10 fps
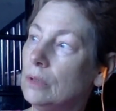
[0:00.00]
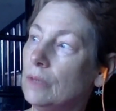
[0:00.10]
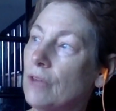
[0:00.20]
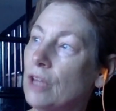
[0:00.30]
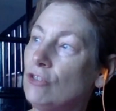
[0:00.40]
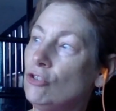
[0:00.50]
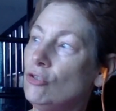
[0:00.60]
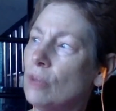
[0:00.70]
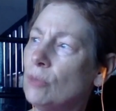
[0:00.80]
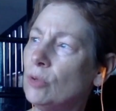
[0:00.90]
if I
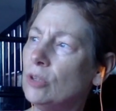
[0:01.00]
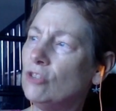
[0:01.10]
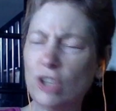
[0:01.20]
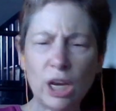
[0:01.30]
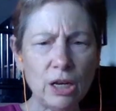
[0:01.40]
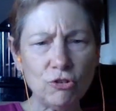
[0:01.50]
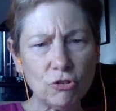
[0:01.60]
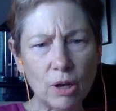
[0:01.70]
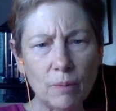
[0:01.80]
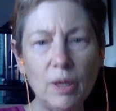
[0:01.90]
choose, I'm going to
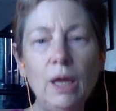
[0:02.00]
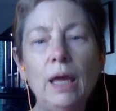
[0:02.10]
change them.